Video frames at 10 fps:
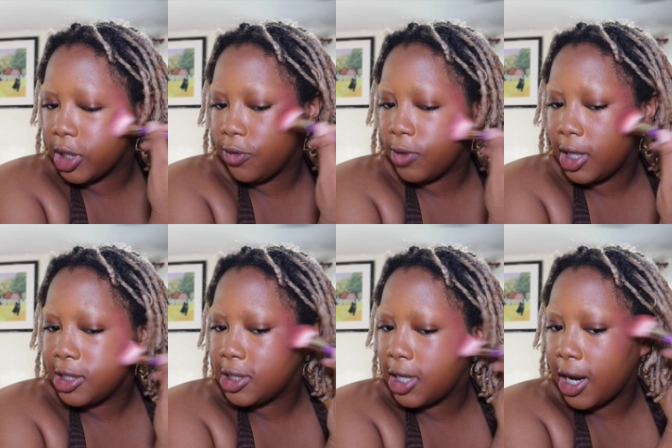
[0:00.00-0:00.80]
really
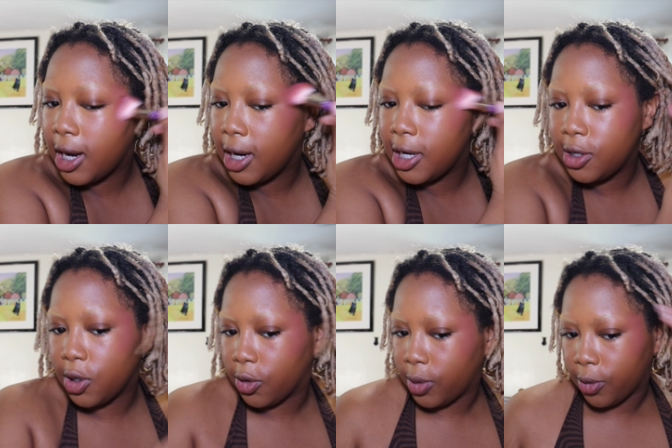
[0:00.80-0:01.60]
running today,
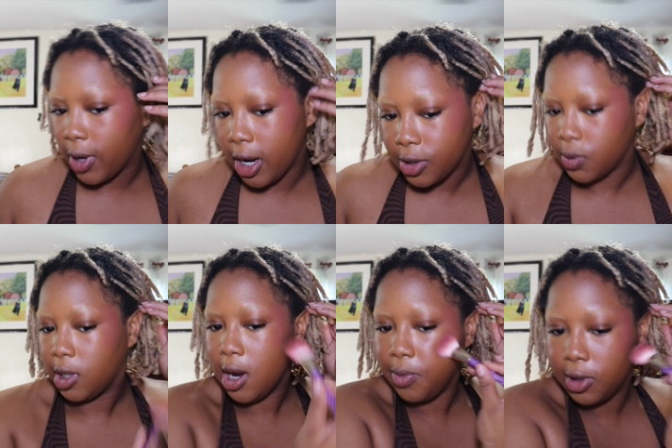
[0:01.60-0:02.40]
going around doing
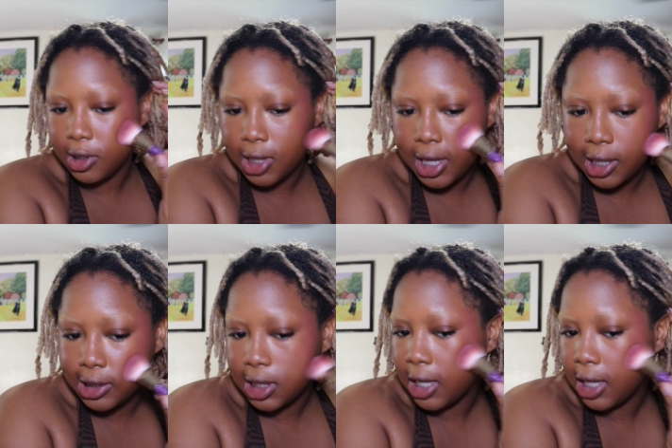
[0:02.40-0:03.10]
a couple of things,